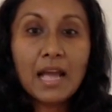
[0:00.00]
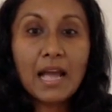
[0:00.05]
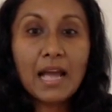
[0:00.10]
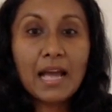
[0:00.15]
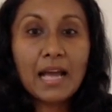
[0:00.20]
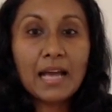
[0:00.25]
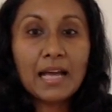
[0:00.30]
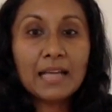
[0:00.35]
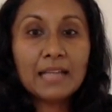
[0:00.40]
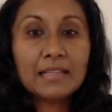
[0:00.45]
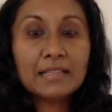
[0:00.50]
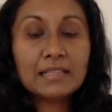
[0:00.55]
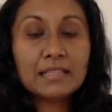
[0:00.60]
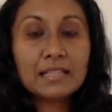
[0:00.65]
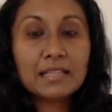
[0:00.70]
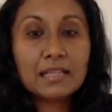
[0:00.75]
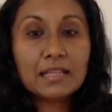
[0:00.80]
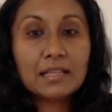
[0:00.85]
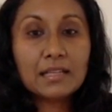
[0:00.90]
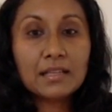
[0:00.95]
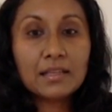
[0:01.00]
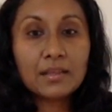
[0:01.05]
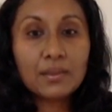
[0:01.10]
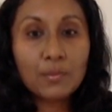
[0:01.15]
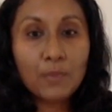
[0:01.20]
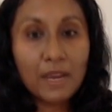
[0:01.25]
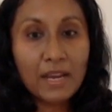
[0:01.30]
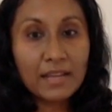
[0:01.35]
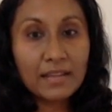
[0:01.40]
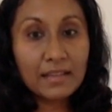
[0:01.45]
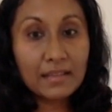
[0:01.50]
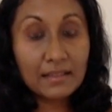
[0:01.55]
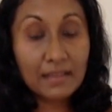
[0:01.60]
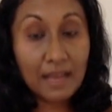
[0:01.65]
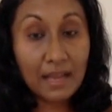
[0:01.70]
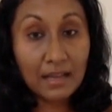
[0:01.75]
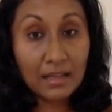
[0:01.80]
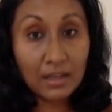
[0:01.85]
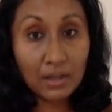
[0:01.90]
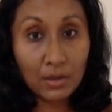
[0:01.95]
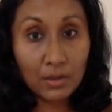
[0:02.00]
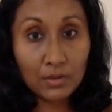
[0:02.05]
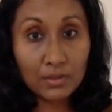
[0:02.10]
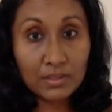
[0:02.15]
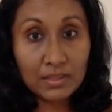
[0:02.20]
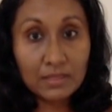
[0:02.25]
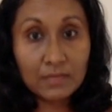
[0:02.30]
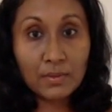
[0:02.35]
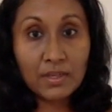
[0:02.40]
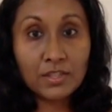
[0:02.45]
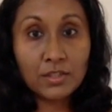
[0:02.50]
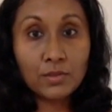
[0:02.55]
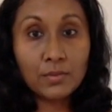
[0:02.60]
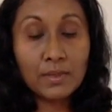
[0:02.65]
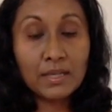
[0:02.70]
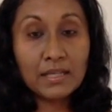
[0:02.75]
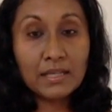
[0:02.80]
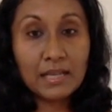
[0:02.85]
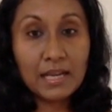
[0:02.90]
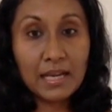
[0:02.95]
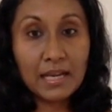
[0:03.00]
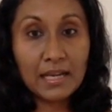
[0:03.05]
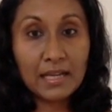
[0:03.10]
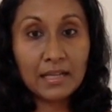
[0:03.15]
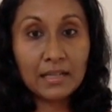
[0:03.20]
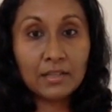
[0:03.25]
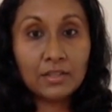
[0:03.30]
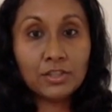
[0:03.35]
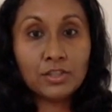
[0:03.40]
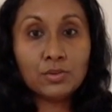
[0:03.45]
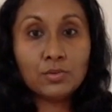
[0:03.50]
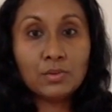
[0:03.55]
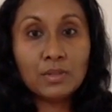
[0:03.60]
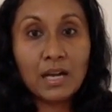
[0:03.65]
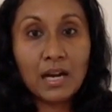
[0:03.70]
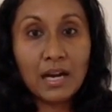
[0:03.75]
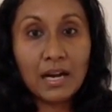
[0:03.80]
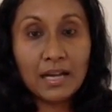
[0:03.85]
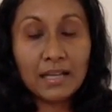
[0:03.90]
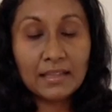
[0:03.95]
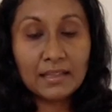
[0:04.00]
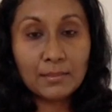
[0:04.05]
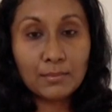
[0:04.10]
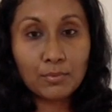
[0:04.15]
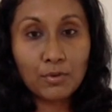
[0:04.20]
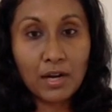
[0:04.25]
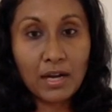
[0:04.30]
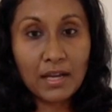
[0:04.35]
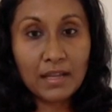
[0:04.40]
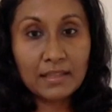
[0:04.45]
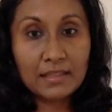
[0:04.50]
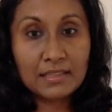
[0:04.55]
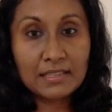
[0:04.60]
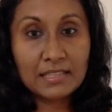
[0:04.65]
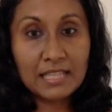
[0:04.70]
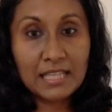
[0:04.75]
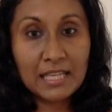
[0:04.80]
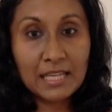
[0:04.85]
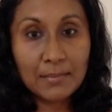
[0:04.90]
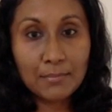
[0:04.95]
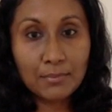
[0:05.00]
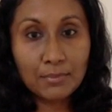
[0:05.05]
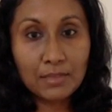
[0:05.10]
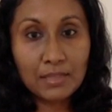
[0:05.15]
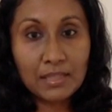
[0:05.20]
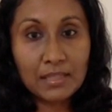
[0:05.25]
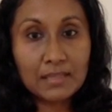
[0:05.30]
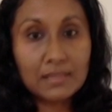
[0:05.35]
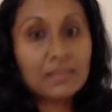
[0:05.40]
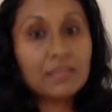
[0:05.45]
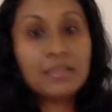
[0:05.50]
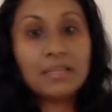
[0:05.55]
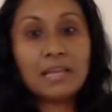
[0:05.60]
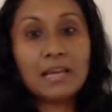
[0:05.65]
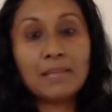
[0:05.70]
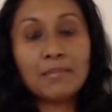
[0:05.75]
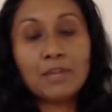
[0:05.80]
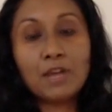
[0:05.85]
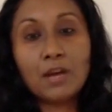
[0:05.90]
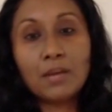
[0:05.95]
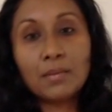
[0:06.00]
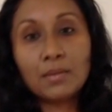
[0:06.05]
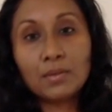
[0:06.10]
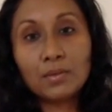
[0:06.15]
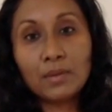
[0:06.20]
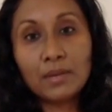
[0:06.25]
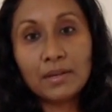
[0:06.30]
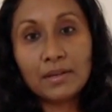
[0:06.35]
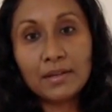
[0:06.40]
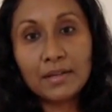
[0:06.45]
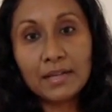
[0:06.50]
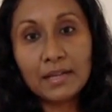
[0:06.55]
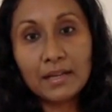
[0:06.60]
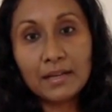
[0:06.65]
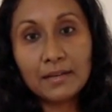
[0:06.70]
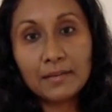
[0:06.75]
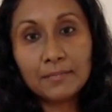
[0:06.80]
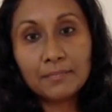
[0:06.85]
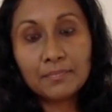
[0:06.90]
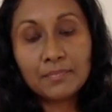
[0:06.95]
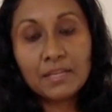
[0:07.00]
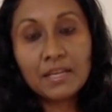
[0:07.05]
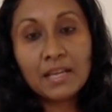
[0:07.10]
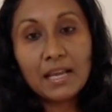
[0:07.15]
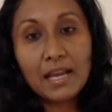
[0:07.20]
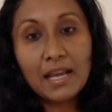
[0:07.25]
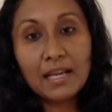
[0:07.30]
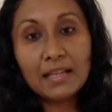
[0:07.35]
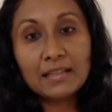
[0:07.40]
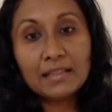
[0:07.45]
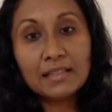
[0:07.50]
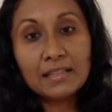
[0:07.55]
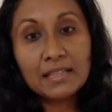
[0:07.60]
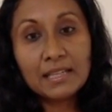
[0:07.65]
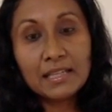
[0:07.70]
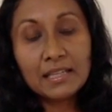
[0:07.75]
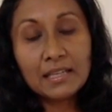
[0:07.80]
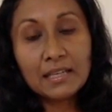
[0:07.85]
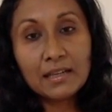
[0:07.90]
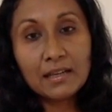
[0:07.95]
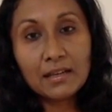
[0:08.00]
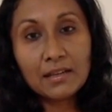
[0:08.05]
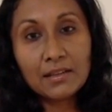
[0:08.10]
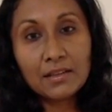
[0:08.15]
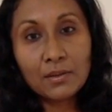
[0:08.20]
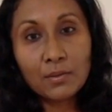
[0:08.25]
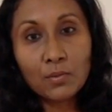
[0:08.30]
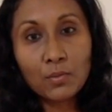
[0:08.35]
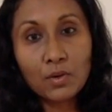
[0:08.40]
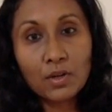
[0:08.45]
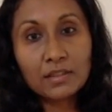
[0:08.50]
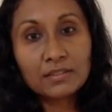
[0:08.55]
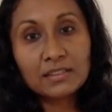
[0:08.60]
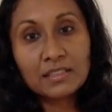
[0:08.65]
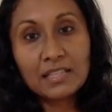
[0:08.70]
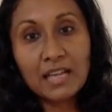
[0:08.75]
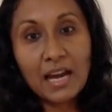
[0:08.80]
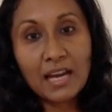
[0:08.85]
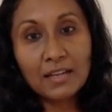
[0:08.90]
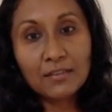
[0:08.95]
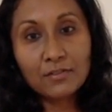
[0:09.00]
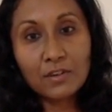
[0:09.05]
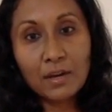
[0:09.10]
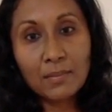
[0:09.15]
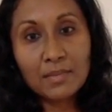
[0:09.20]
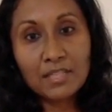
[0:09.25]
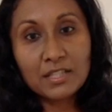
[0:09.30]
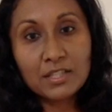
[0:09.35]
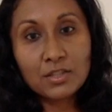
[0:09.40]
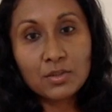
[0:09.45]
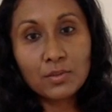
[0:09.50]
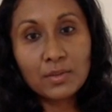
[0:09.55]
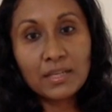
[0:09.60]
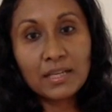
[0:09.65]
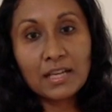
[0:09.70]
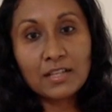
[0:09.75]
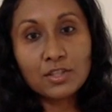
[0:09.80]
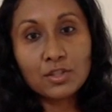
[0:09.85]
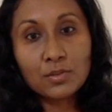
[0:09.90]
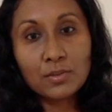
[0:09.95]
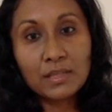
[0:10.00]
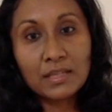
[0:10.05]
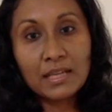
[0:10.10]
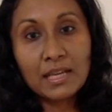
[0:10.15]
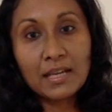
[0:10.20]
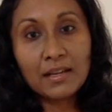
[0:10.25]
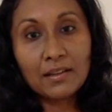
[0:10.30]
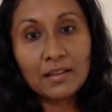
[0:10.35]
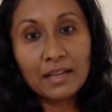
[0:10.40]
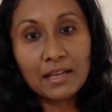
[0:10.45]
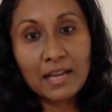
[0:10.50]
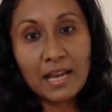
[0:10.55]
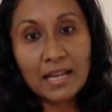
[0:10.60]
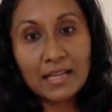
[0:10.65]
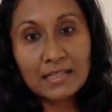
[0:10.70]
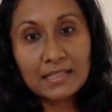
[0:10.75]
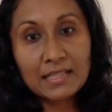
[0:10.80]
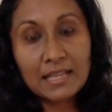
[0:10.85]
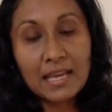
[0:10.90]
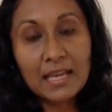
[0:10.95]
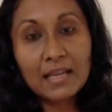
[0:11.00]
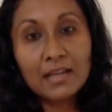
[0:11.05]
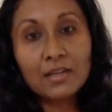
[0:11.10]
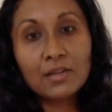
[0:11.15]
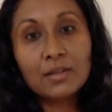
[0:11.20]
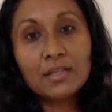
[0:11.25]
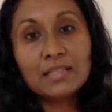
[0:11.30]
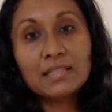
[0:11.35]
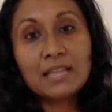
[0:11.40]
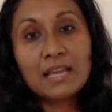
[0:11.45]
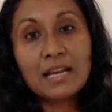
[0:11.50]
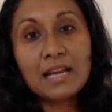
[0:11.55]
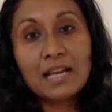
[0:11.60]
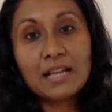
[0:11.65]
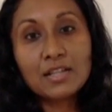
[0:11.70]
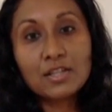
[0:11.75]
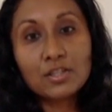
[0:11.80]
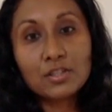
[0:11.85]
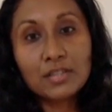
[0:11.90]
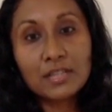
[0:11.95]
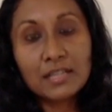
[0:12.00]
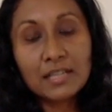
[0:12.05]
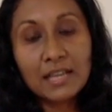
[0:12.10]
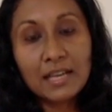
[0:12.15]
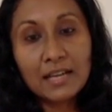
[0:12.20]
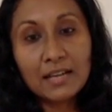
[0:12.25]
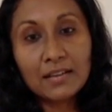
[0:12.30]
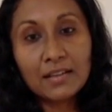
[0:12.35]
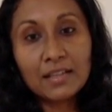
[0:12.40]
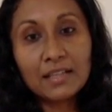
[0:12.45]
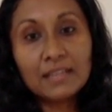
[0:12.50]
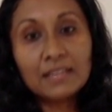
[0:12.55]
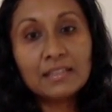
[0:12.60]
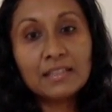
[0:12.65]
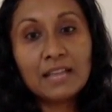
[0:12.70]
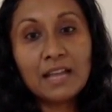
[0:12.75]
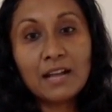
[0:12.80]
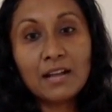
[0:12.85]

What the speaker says: And the way that that goes is when you inhale, you guide the breath deeply into the abdominal area. And the work the diaphragm is doing as you inhale and exhale is that as you're inhaling, the